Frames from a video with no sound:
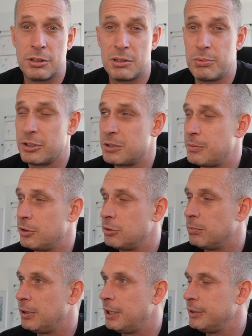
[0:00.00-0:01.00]
It's a pretty special
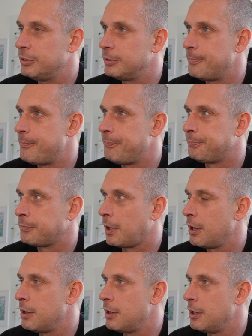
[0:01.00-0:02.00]
place.
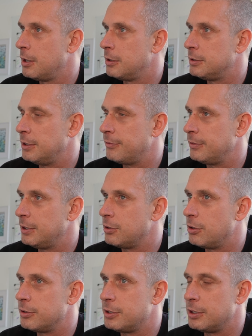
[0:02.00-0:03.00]
Definitely
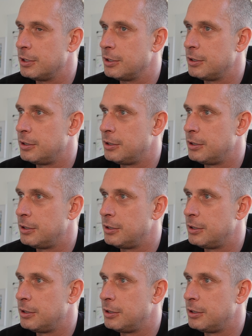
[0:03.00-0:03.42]
got to